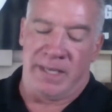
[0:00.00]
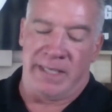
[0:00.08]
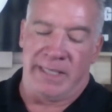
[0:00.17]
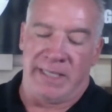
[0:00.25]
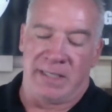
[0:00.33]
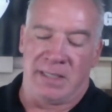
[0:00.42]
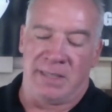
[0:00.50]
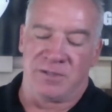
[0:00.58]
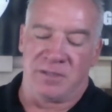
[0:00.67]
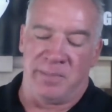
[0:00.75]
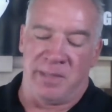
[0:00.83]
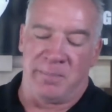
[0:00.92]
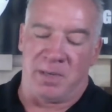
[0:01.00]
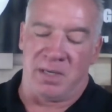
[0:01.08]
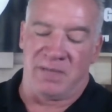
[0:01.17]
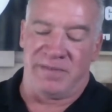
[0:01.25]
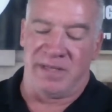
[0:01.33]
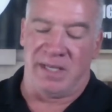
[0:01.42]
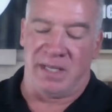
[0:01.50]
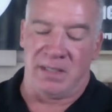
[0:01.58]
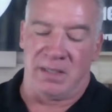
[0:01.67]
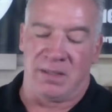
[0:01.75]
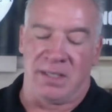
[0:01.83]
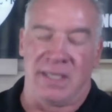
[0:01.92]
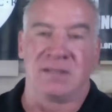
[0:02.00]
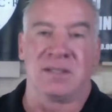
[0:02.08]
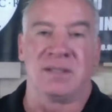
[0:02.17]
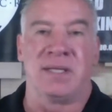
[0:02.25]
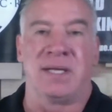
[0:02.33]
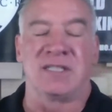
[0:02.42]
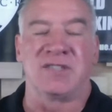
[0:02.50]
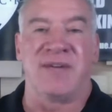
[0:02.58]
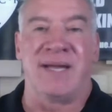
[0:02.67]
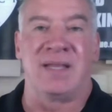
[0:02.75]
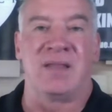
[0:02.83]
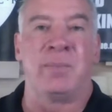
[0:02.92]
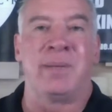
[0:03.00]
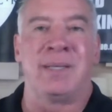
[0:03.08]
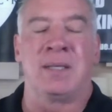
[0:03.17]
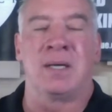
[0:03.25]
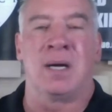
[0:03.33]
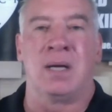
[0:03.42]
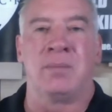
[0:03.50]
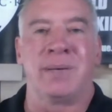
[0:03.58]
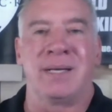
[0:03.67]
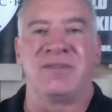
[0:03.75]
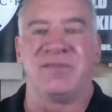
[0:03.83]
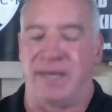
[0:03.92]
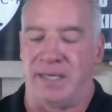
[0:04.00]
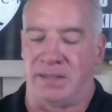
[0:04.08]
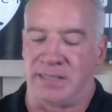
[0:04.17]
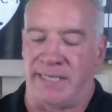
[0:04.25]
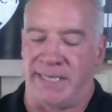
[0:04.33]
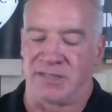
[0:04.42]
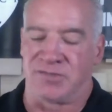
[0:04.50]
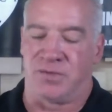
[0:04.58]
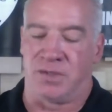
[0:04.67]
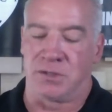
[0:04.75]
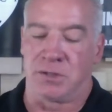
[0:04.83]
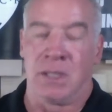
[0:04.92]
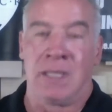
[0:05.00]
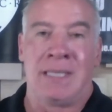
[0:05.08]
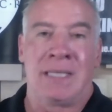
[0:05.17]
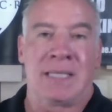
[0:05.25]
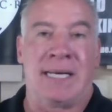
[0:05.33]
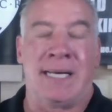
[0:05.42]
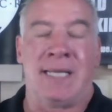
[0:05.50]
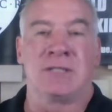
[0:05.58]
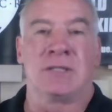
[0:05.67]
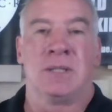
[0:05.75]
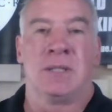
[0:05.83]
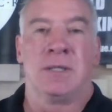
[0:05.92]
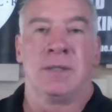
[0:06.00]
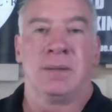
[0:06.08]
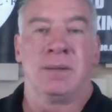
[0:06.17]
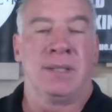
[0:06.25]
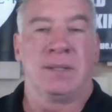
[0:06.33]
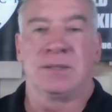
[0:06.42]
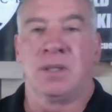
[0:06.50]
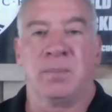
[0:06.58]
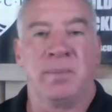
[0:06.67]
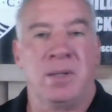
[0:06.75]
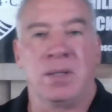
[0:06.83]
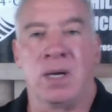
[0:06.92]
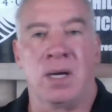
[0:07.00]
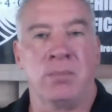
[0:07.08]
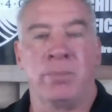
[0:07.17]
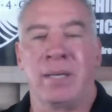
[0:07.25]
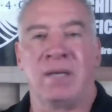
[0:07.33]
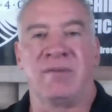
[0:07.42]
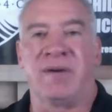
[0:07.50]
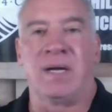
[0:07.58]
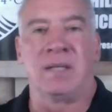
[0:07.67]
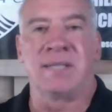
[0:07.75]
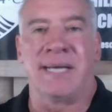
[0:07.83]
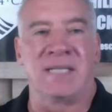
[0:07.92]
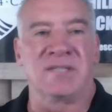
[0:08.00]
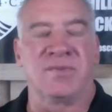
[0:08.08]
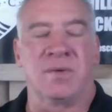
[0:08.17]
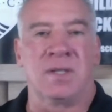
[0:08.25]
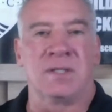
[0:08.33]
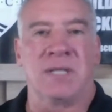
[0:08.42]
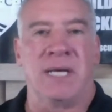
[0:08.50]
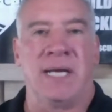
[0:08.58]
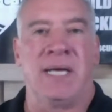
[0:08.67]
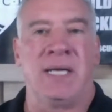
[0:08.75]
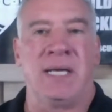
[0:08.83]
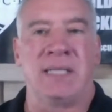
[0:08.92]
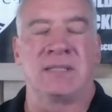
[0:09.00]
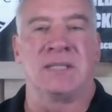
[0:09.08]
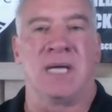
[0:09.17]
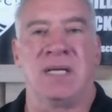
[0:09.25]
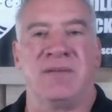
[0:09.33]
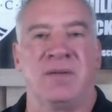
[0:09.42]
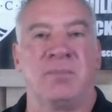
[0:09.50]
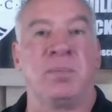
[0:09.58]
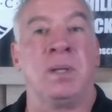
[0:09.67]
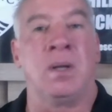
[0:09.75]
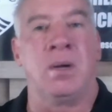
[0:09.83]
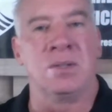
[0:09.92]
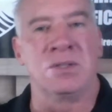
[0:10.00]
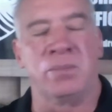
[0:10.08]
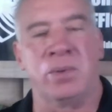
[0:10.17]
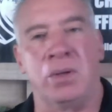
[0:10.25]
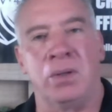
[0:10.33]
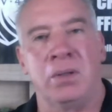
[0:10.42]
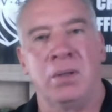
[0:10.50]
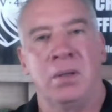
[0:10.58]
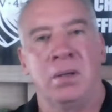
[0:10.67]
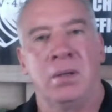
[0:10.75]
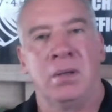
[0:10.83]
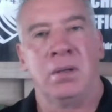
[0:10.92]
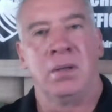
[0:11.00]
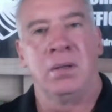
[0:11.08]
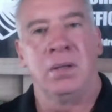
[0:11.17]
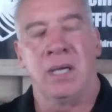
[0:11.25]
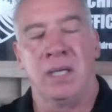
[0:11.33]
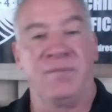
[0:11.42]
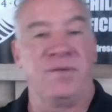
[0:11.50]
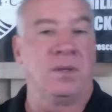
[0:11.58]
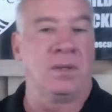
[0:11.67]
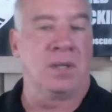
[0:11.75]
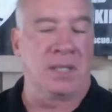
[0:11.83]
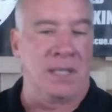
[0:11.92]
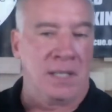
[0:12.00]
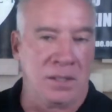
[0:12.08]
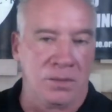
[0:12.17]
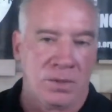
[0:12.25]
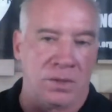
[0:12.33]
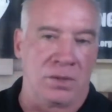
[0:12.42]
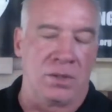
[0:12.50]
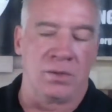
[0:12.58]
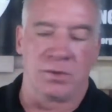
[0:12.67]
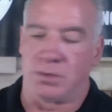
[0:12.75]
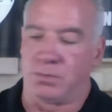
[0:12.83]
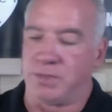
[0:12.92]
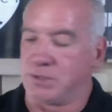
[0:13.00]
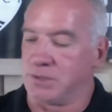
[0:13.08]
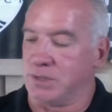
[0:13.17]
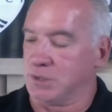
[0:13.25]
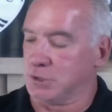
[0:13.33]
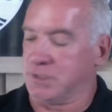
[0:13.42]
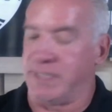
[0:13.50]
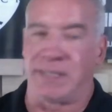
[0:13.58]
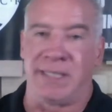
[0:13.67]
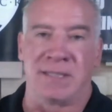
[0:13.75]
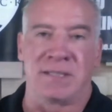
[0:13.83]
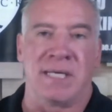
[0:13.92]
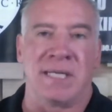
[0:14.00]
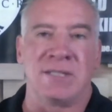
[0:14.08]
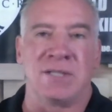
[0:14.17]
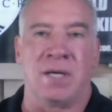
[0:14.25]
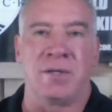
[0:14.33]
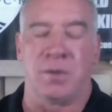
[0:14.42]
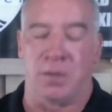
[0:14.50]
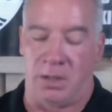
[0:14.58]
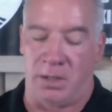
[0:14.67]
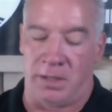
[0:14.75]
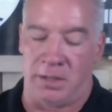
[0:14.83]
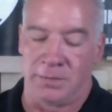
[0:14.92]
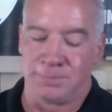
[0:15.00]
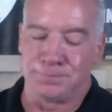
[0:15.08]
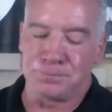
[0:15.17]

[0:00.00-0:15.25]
he claims to be part of another entity that's fake, the Pentagon Pedophile Task Force. Guys, there's no Pentagon Pedophile Task Force, and it's not even plausible. And if you use the research techniques that I taught you earlier,